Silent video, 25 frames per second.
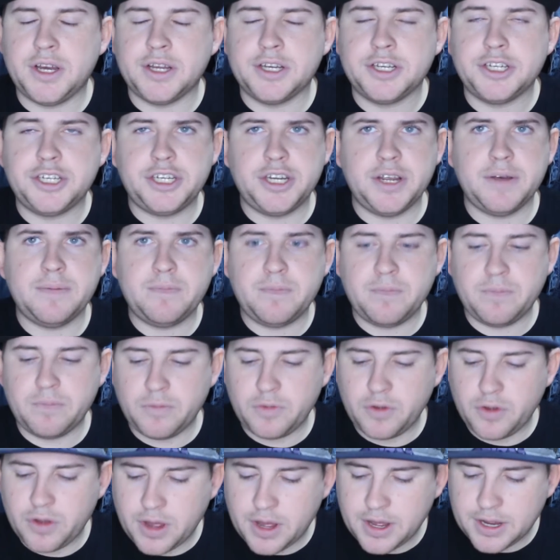
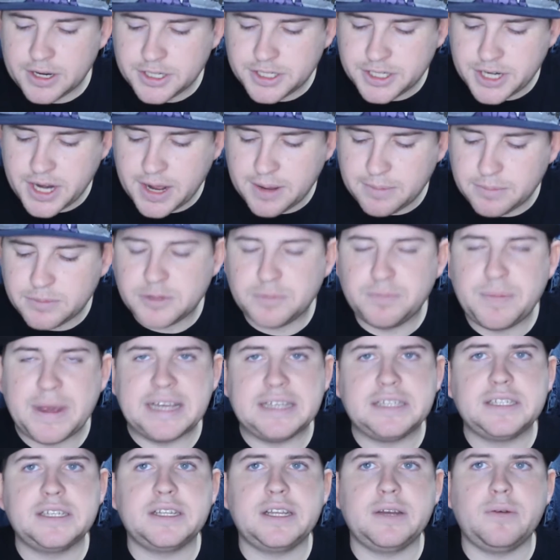James,
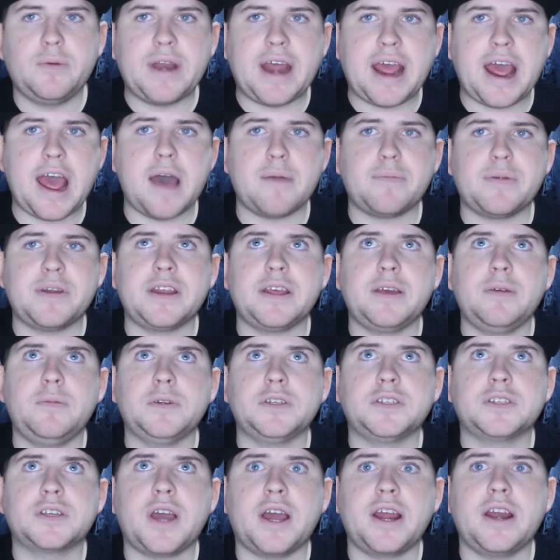basically what happened, he
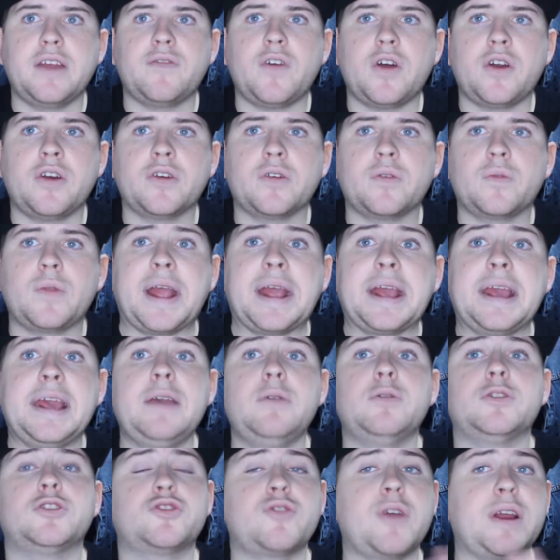was kind of under, like, he
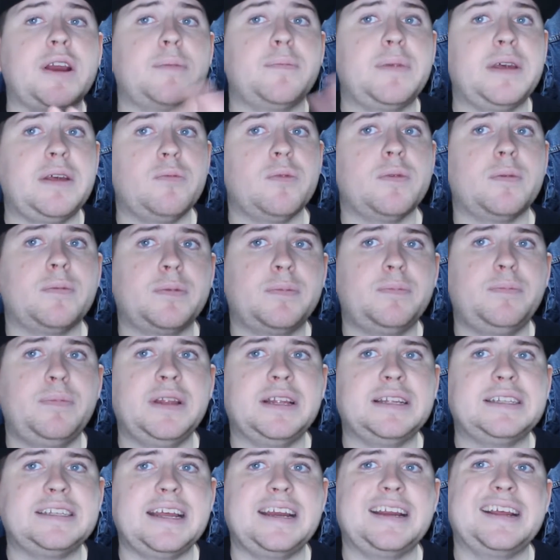was trying to be
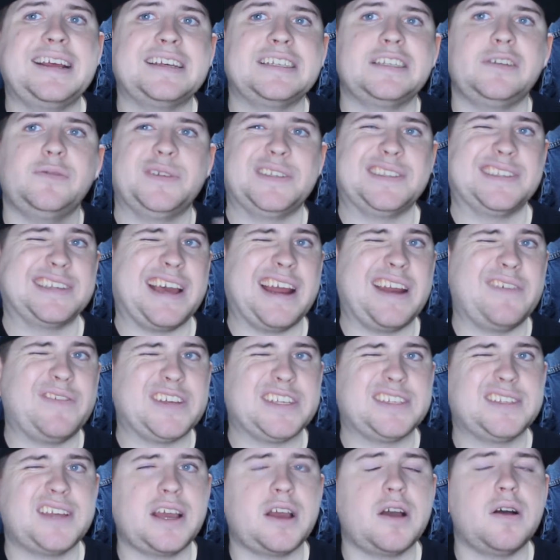rehabilitated because he was kind of
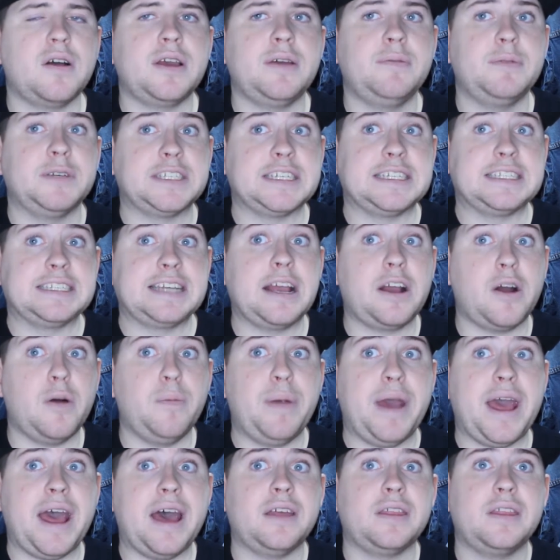he was a
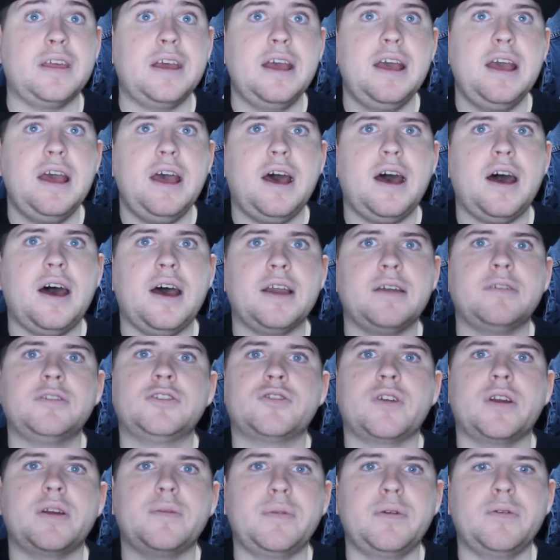psychopath. He was
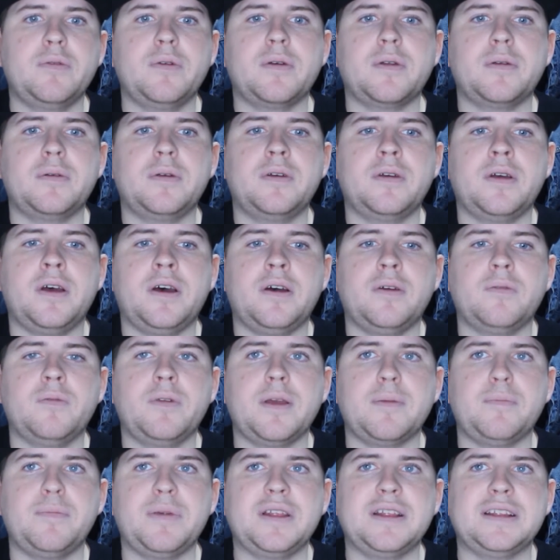trying to be
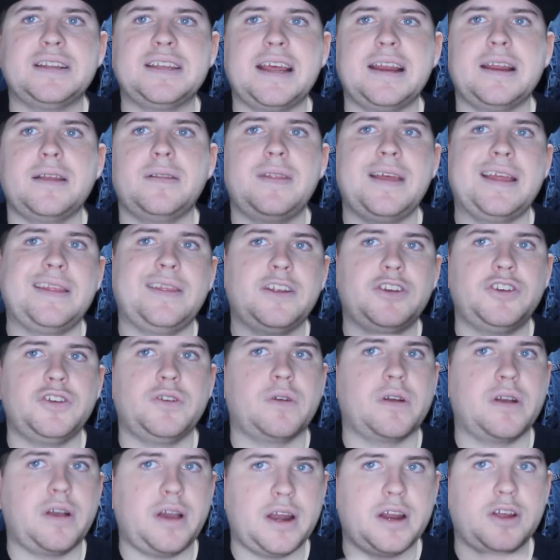rehabilitated. Then the
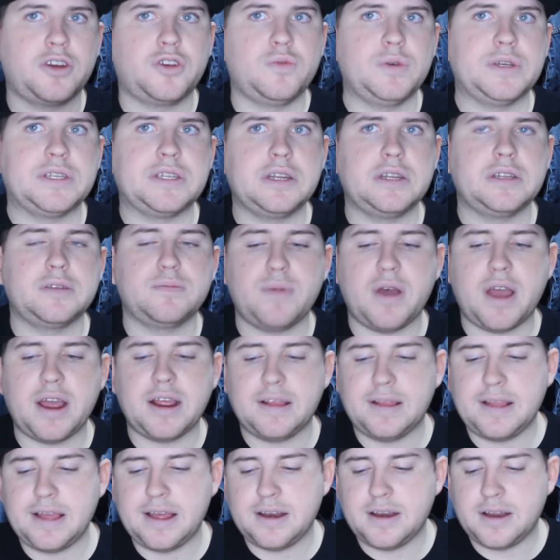Joker kind of twisted his
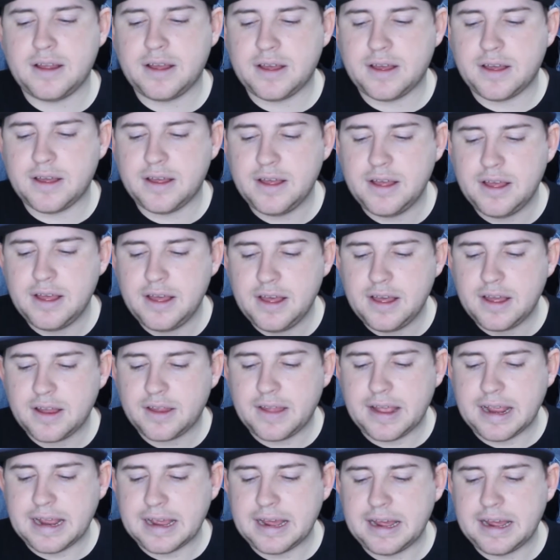mind. Then like